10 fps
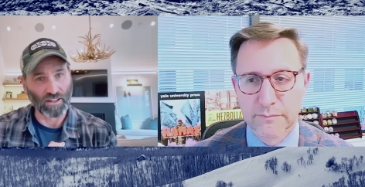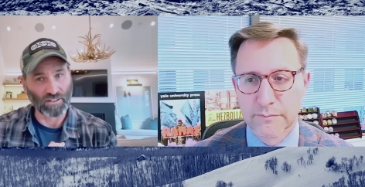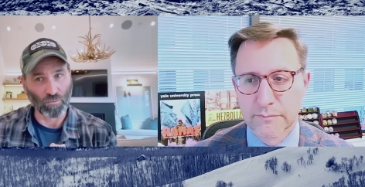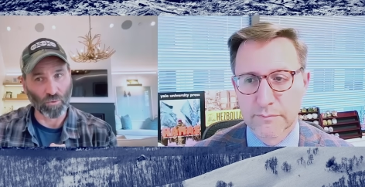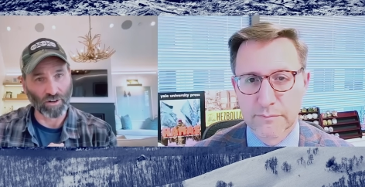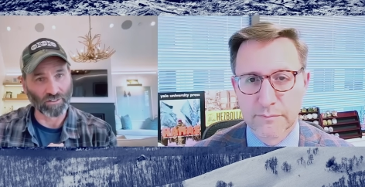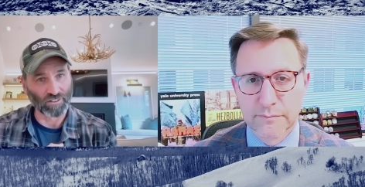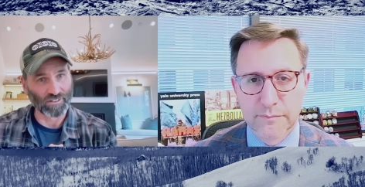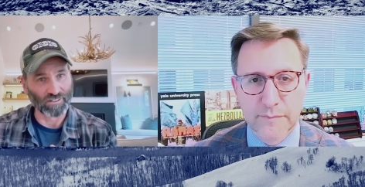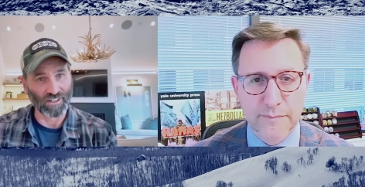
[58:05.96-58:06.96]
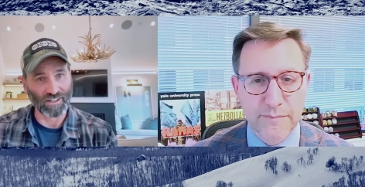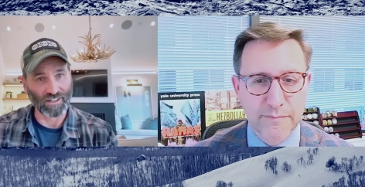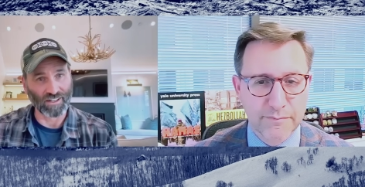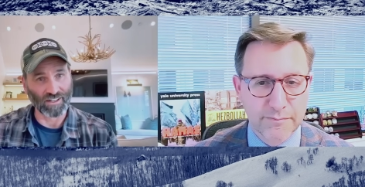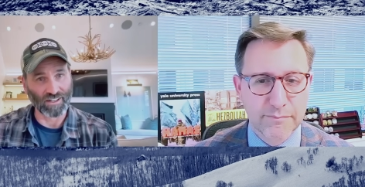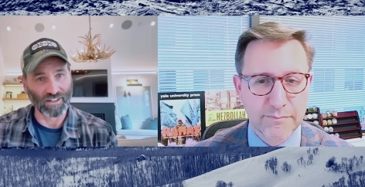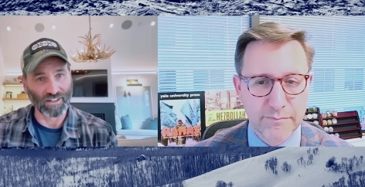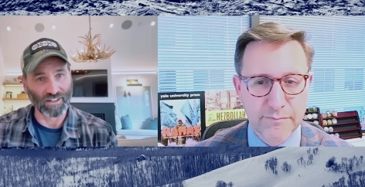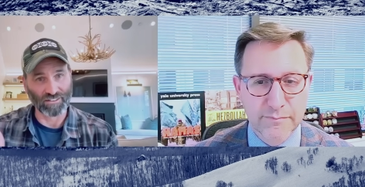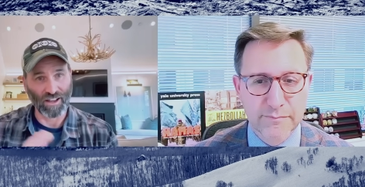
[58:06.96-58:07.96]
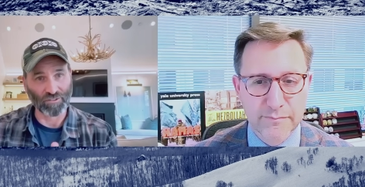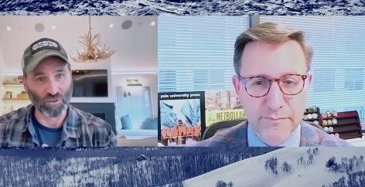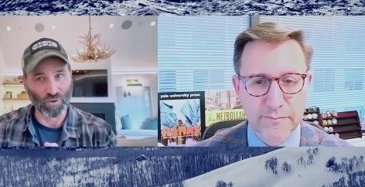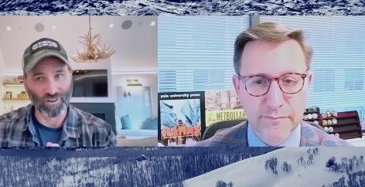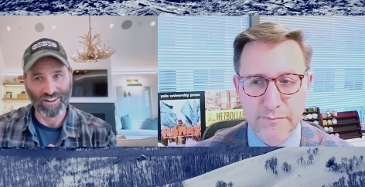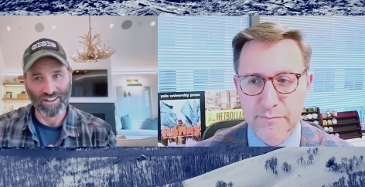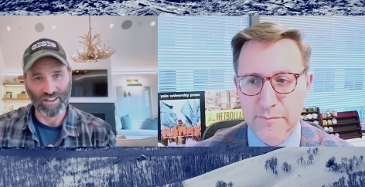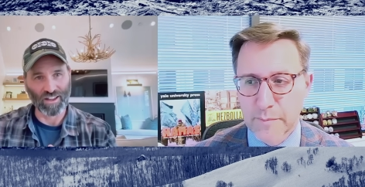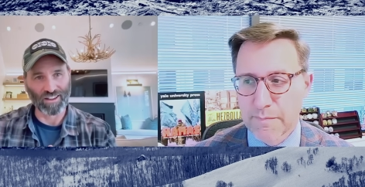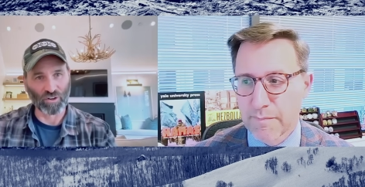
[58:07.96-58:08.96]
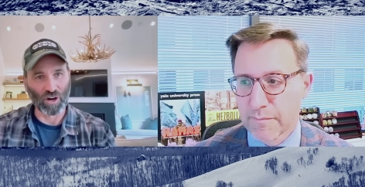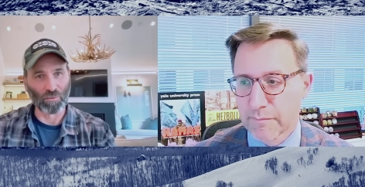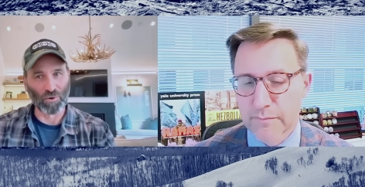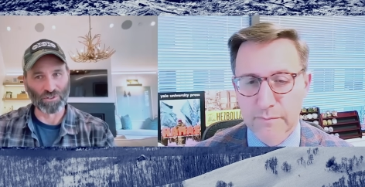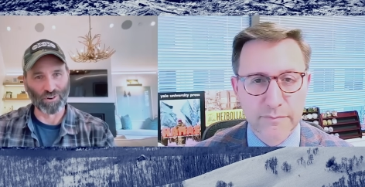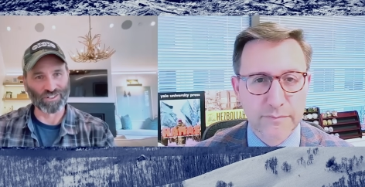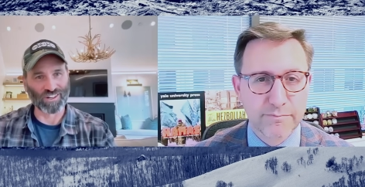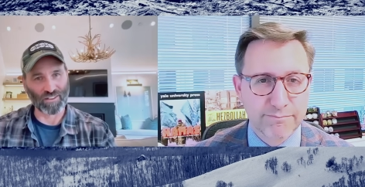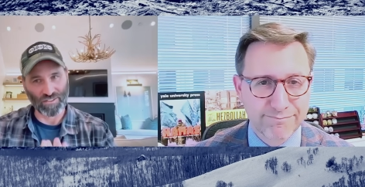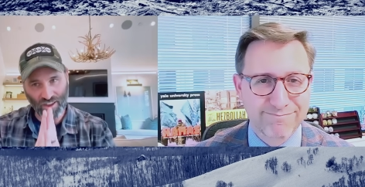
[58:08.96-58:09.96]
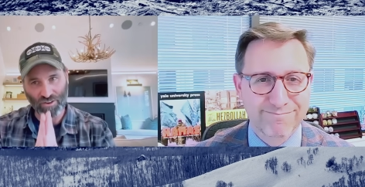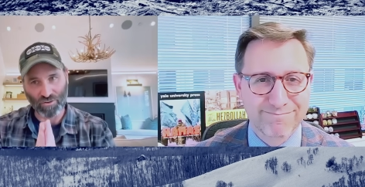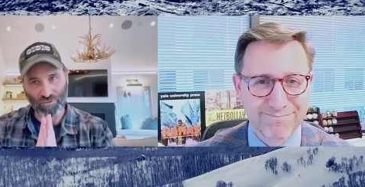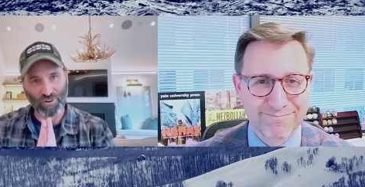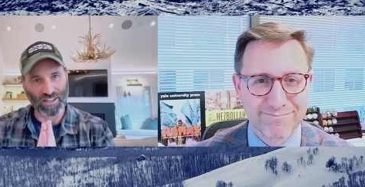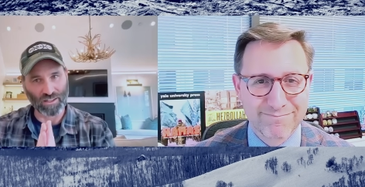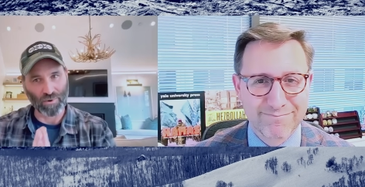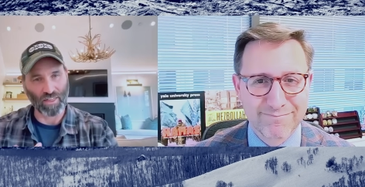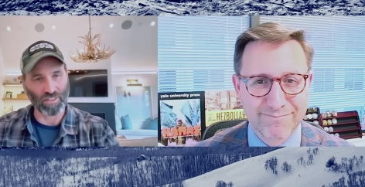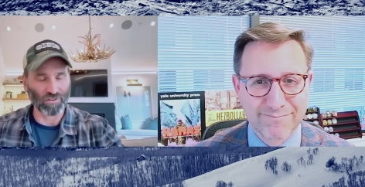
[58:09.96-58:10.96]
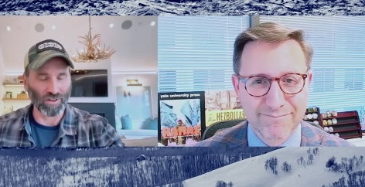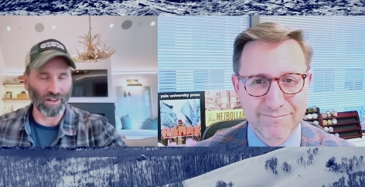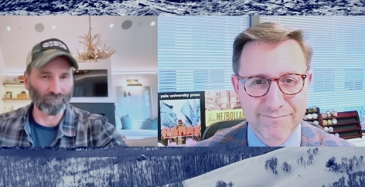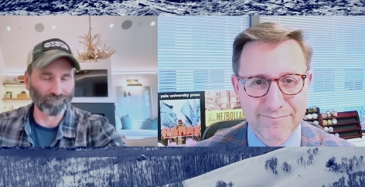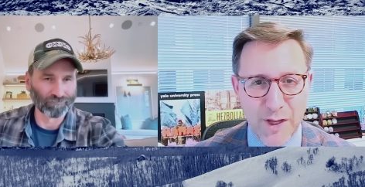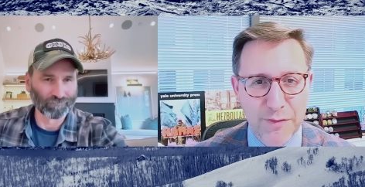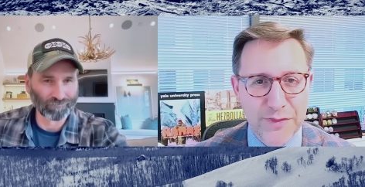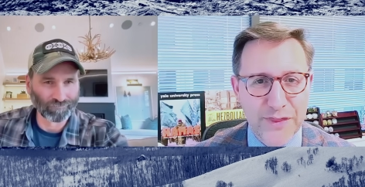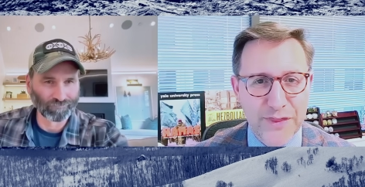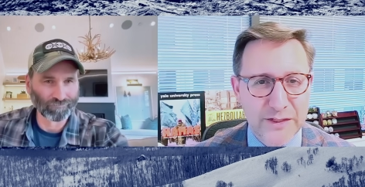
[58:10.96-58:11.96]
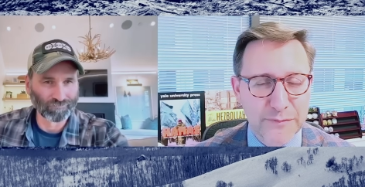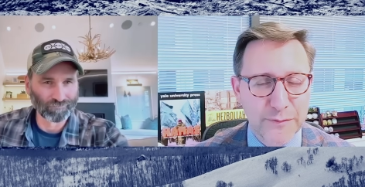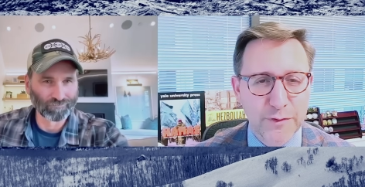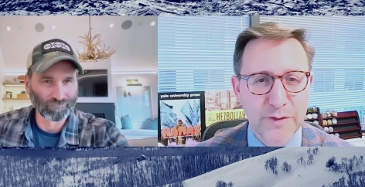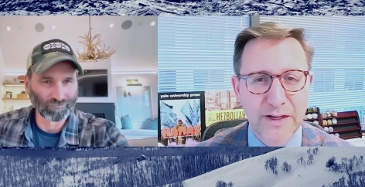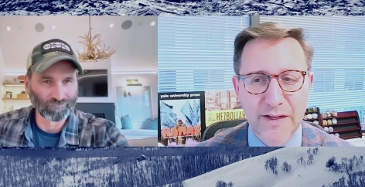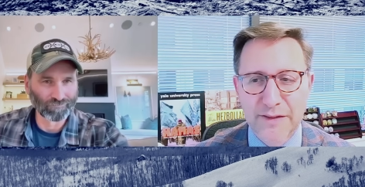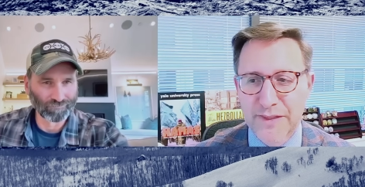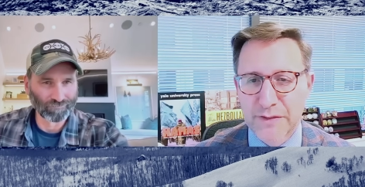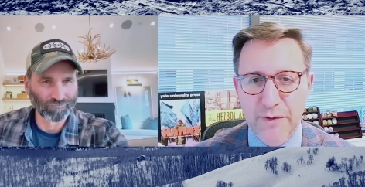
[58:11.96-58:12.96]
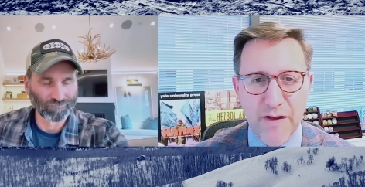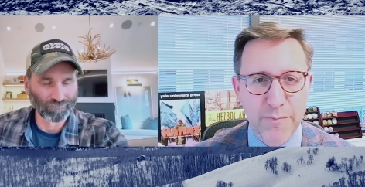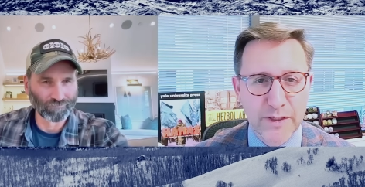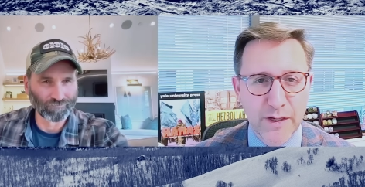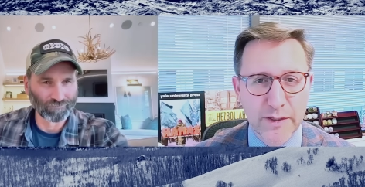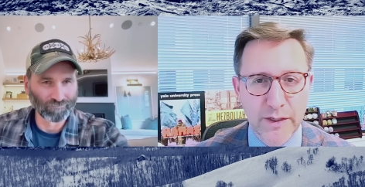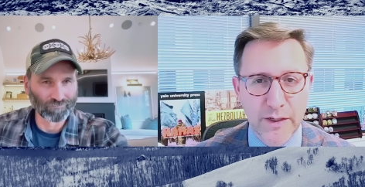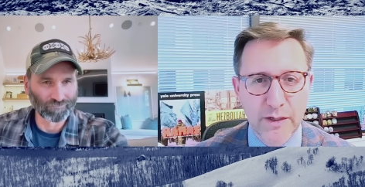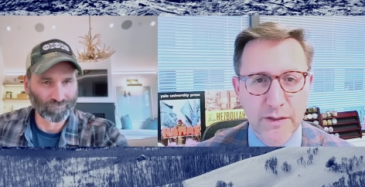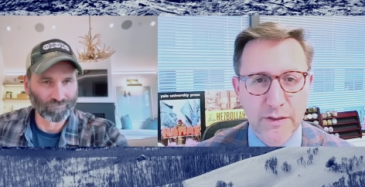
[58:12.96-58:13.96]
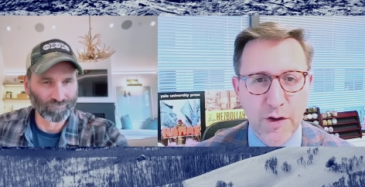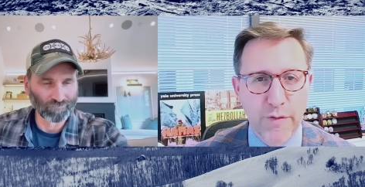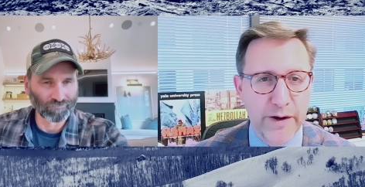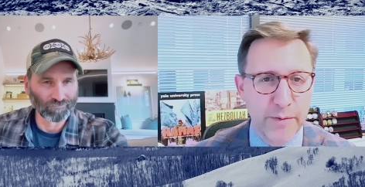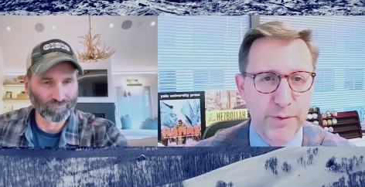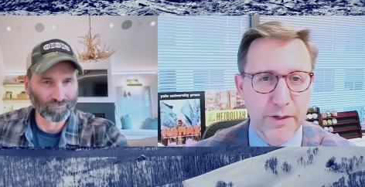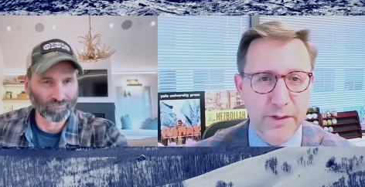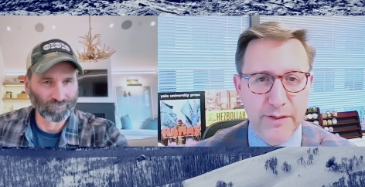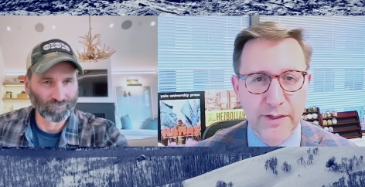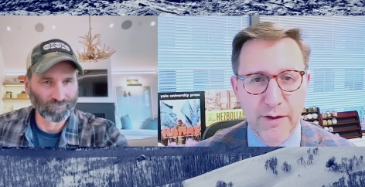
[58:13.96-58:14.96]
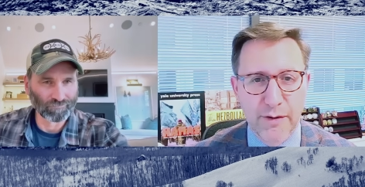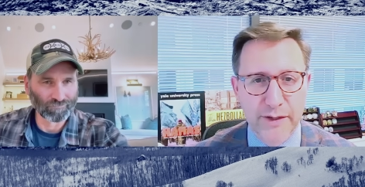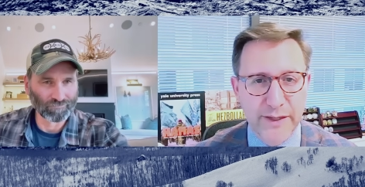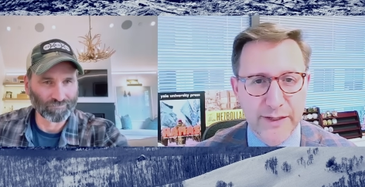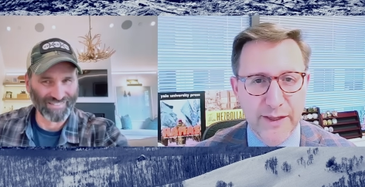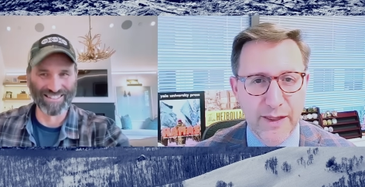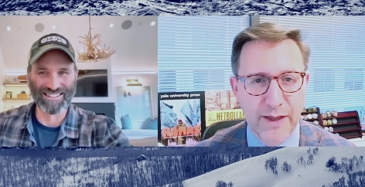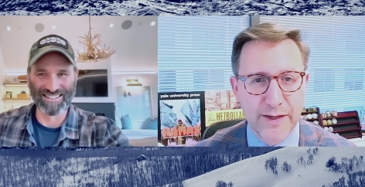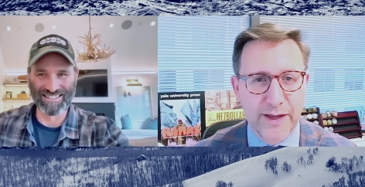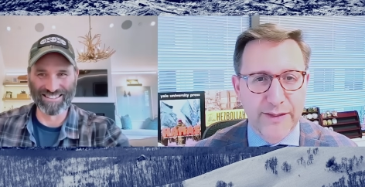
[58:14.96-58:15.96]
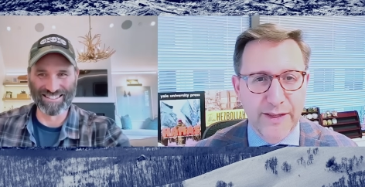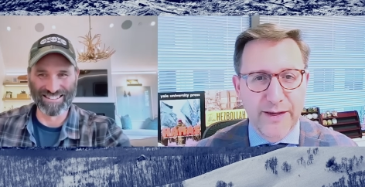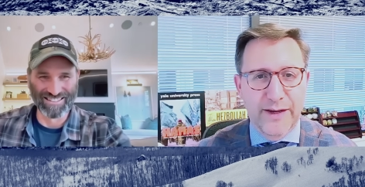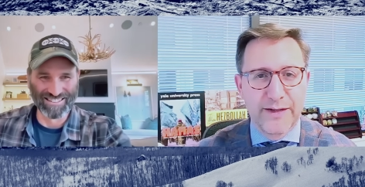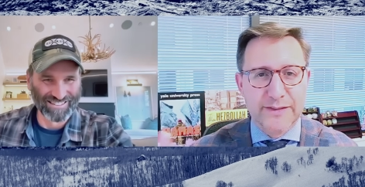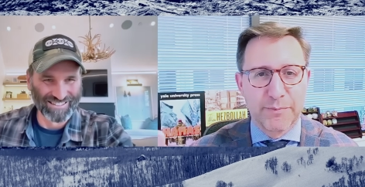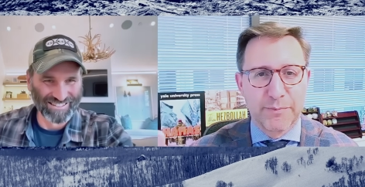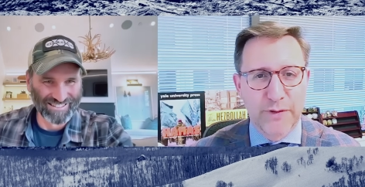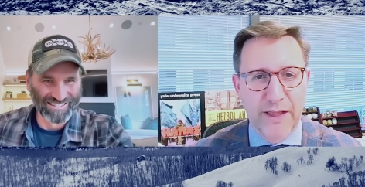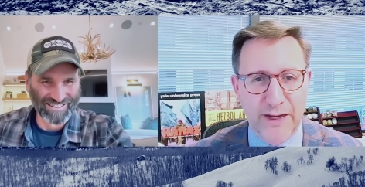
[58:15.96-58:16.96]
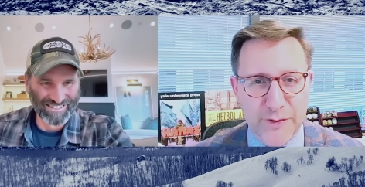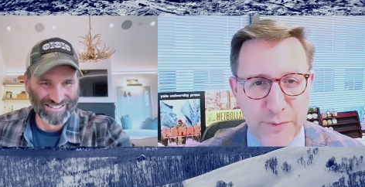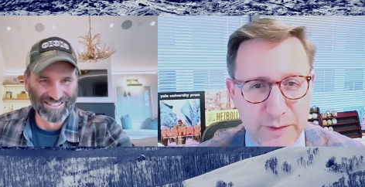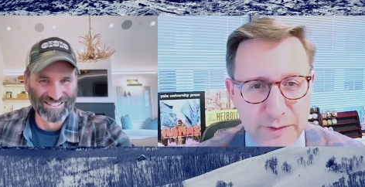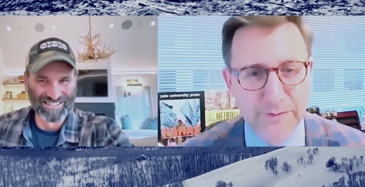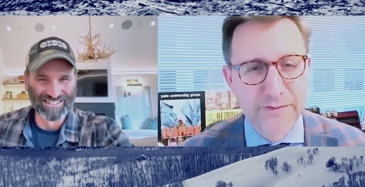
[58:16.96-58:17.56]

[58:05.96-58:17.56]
Speaker 1: some point because, uh, yeah, you were an incredible resource, and I thank you for taking the path that you did.
Speaker 2: Oh, thanks for uh, thanks for having me on. Uh, go write a book. You know, I I, I I I need something to relax with.